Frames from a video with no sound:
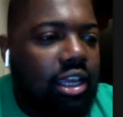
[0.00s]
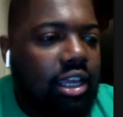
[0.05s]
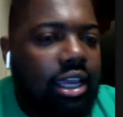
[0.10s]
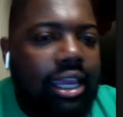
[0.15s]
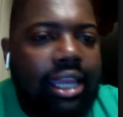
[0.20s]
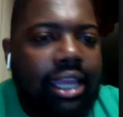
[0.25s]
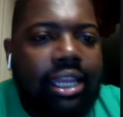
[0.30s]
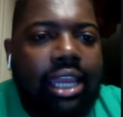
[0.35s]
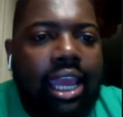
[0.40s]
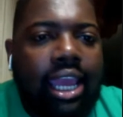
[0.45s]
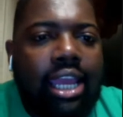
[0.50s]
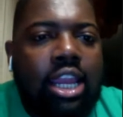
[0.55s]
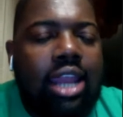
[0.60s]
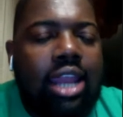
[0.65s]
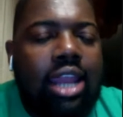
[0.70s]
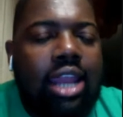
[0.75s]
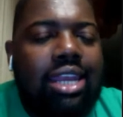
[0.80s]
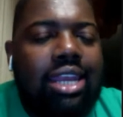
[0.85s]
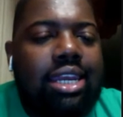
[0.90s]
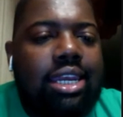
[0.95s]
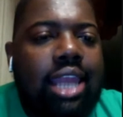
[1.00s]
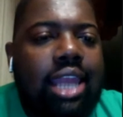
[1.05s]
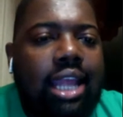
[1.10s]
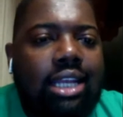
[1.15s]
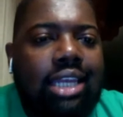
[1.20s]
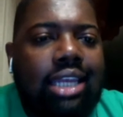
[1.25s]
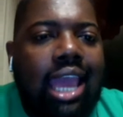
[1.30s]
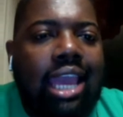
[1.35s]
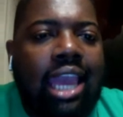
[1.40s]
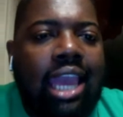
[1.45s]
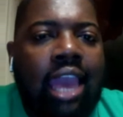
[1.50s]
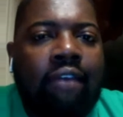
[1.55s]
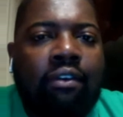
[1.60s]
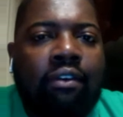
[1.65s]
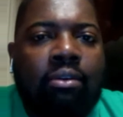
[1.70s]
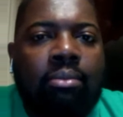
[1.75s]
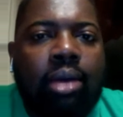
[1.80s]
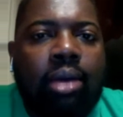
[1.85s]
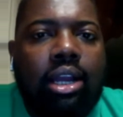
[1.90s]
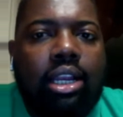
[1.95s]
I was about to say that. He's the only
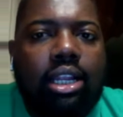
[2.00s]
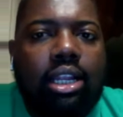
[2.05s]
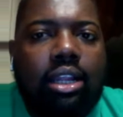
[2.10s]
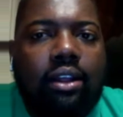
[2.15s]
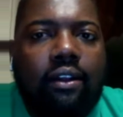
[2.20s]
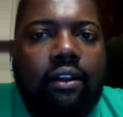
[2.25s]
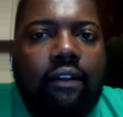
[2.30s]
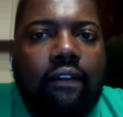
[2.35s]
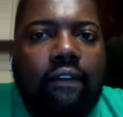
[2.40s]
reason.